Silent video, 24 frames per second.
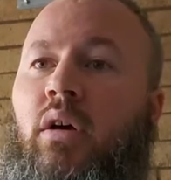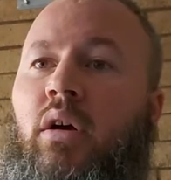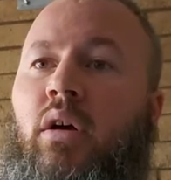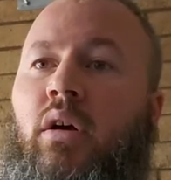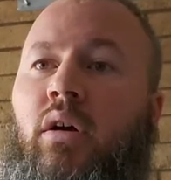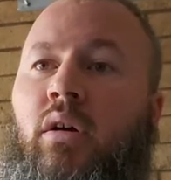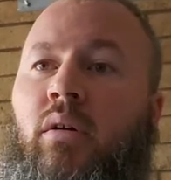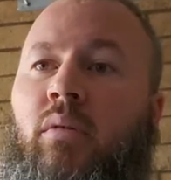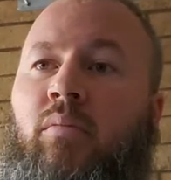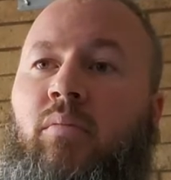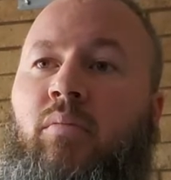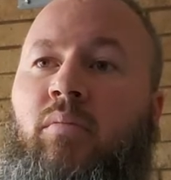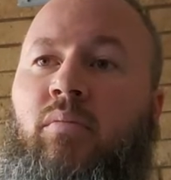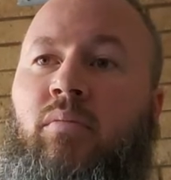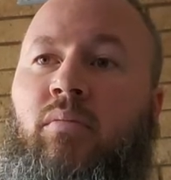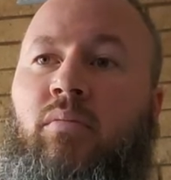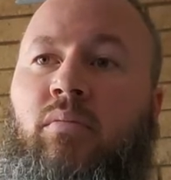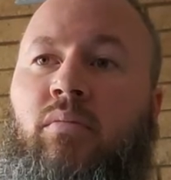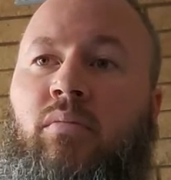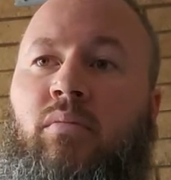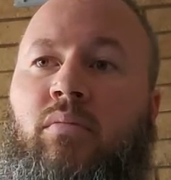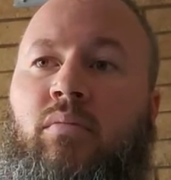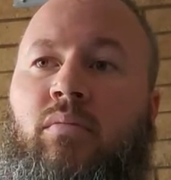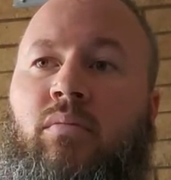
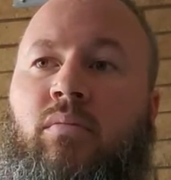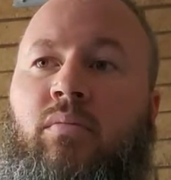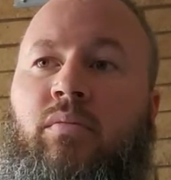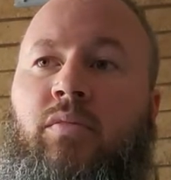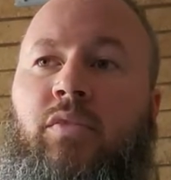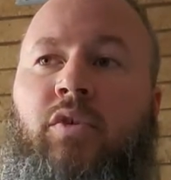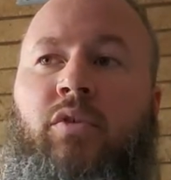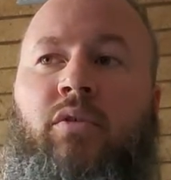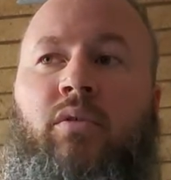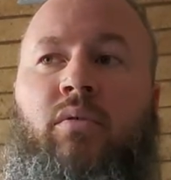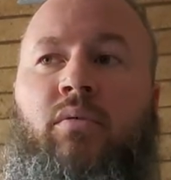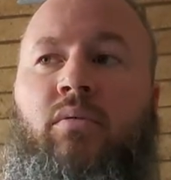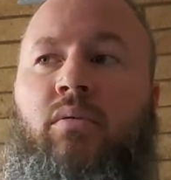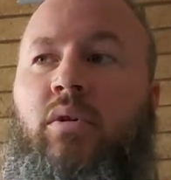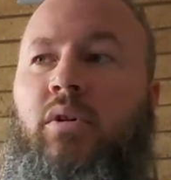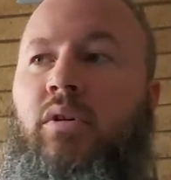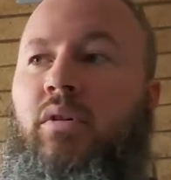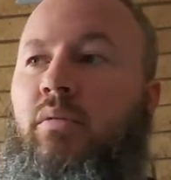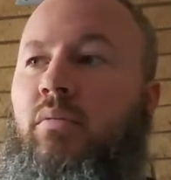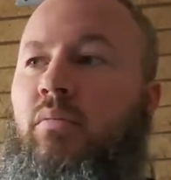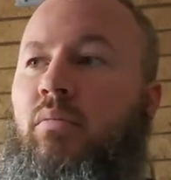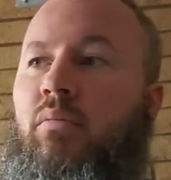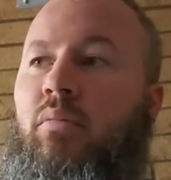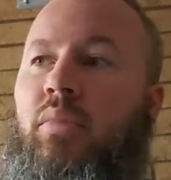You don't
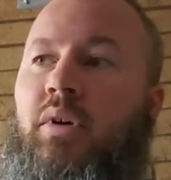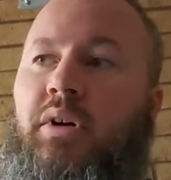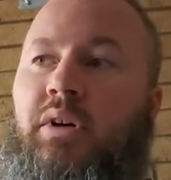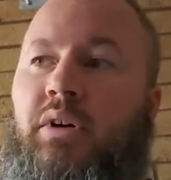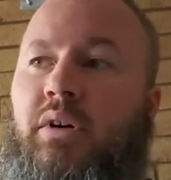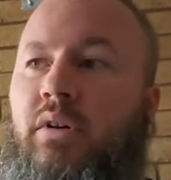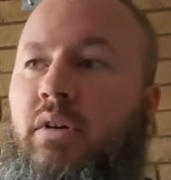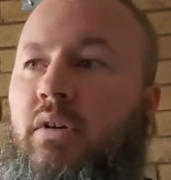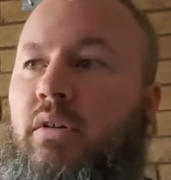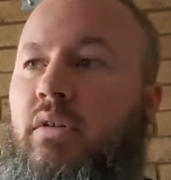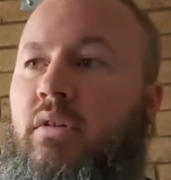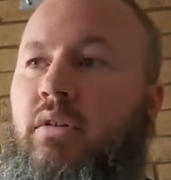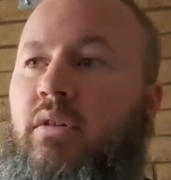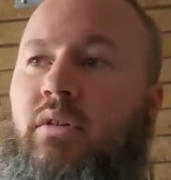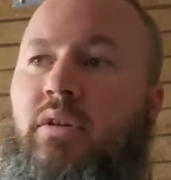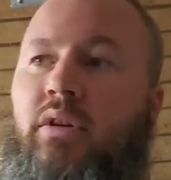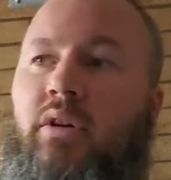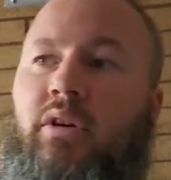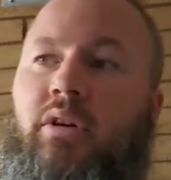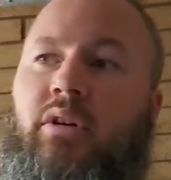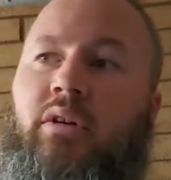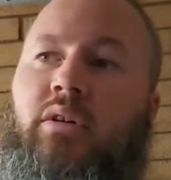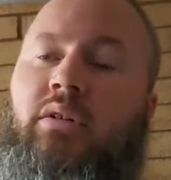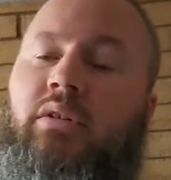want bugs,
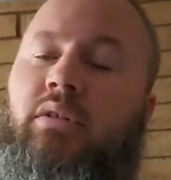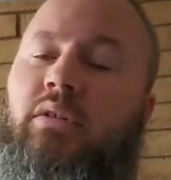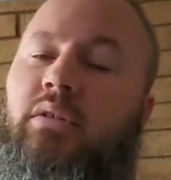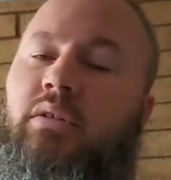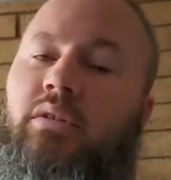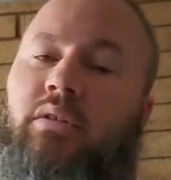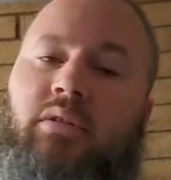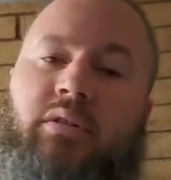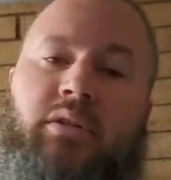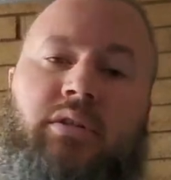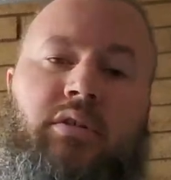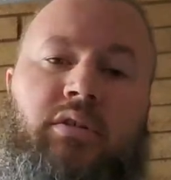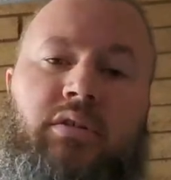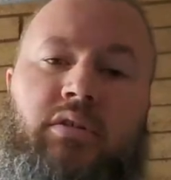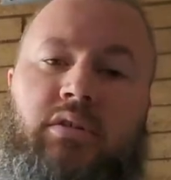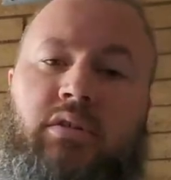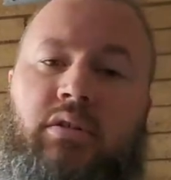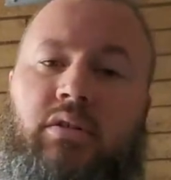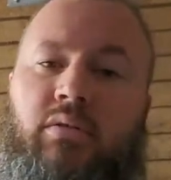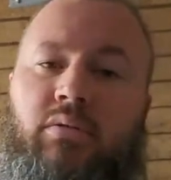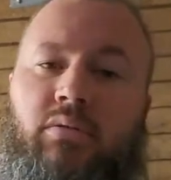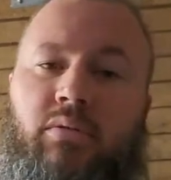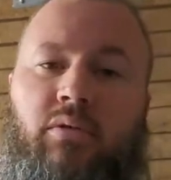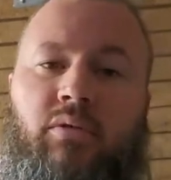dust. It's
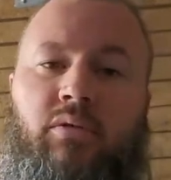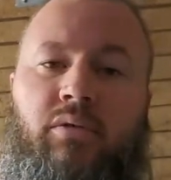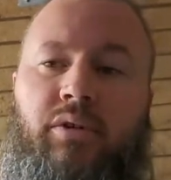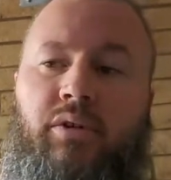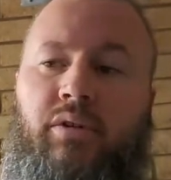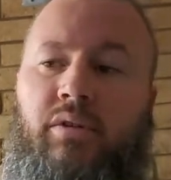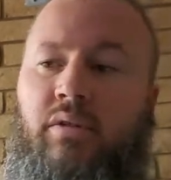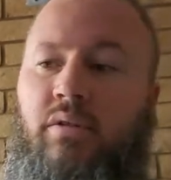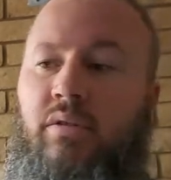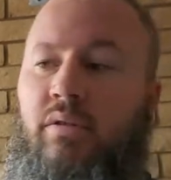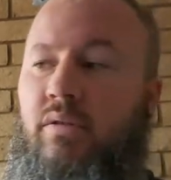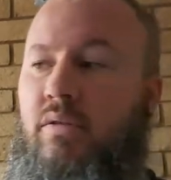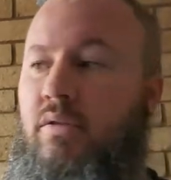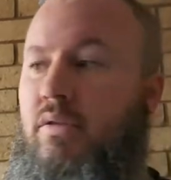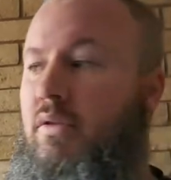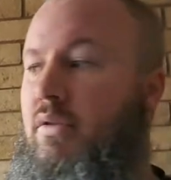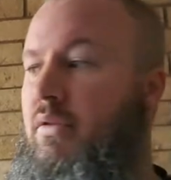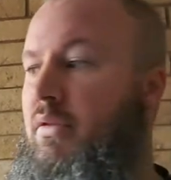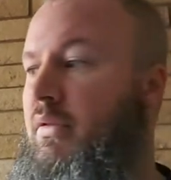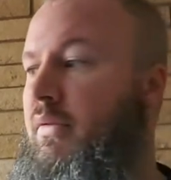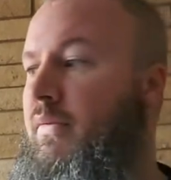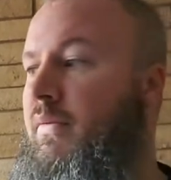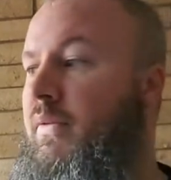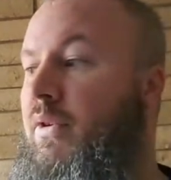gonna ruin it. So
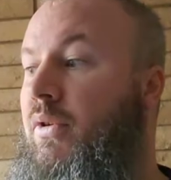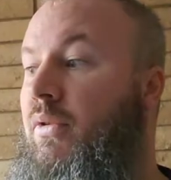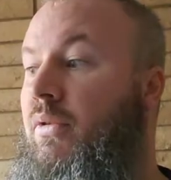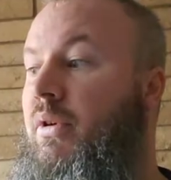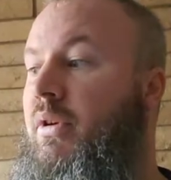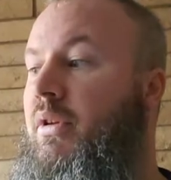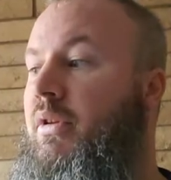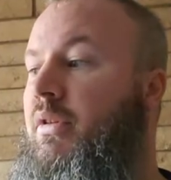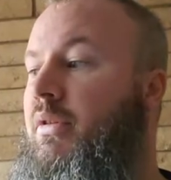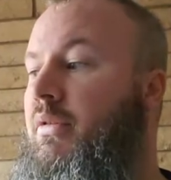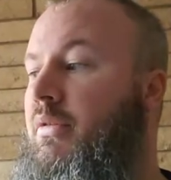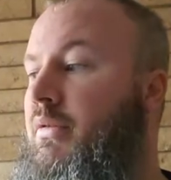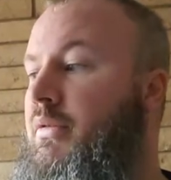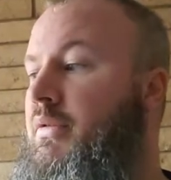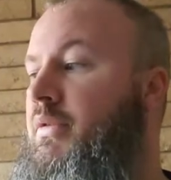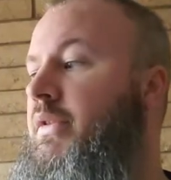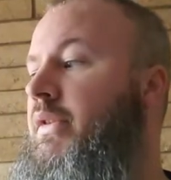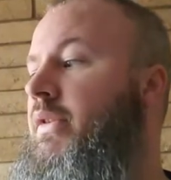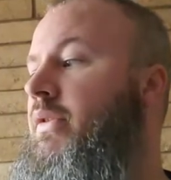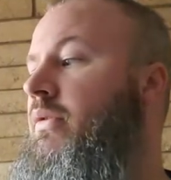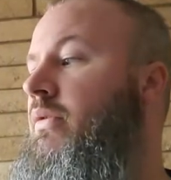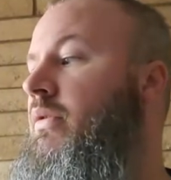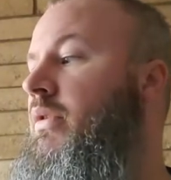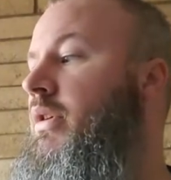if you can use a
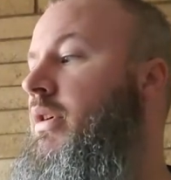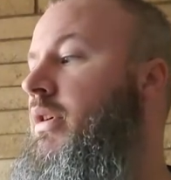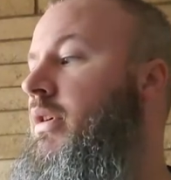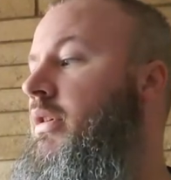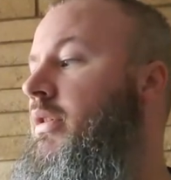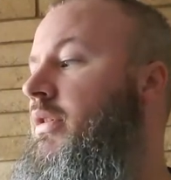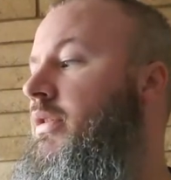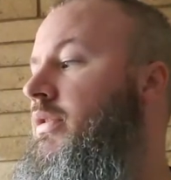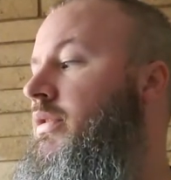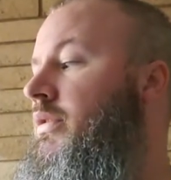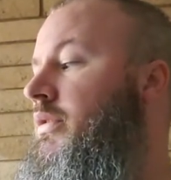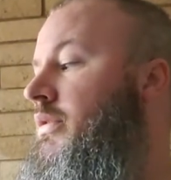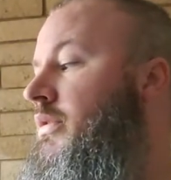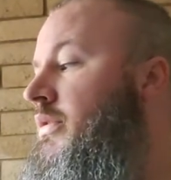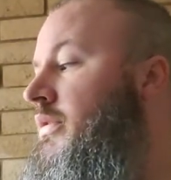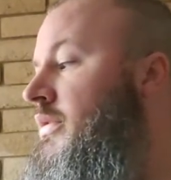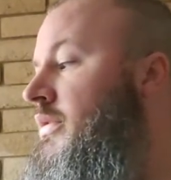garage,